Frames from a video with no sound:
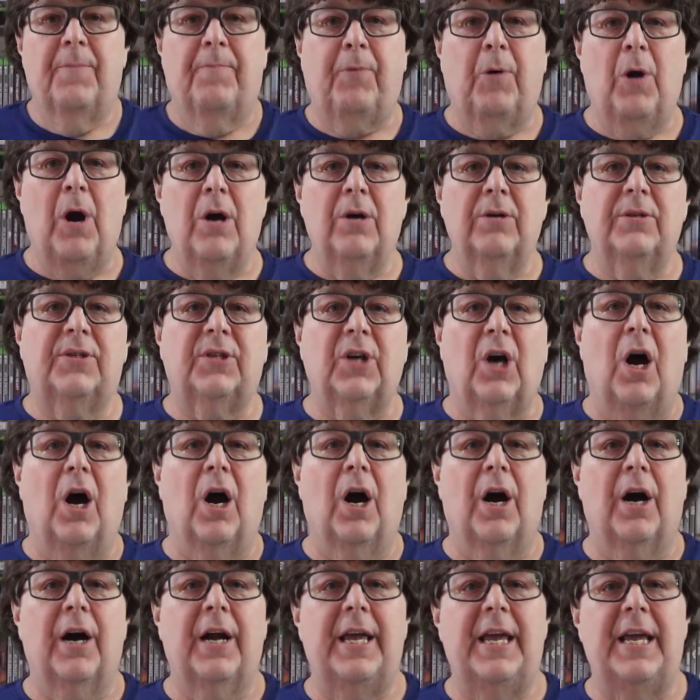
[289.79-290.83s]
pros
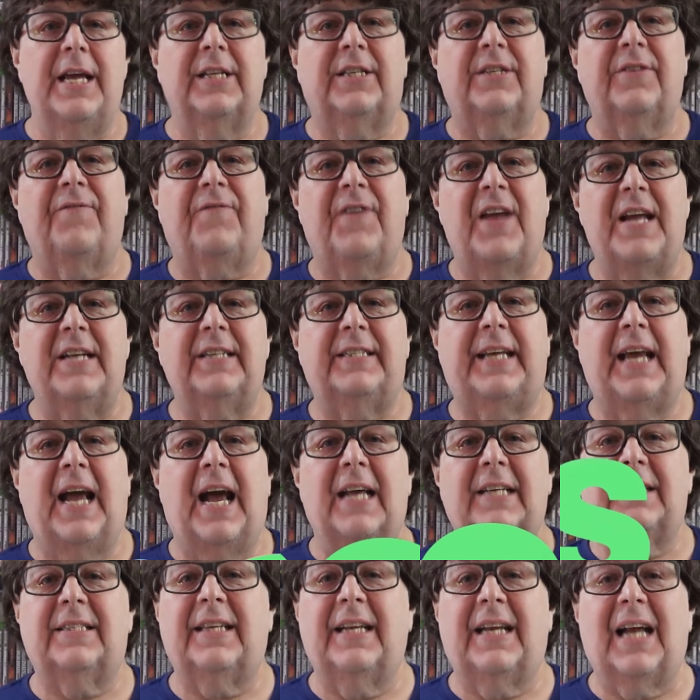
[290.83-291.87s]
are, are, it's a
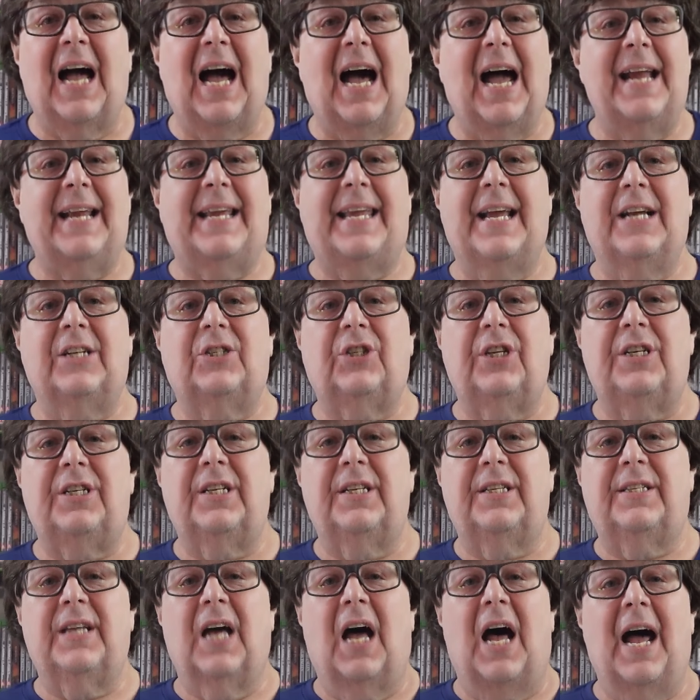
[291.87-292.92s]
fantastic eye-catching
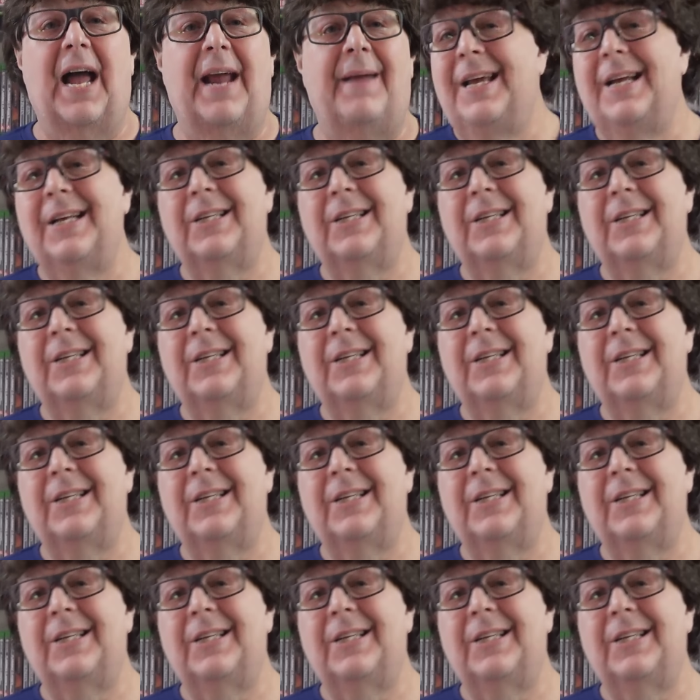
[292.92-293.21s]
design.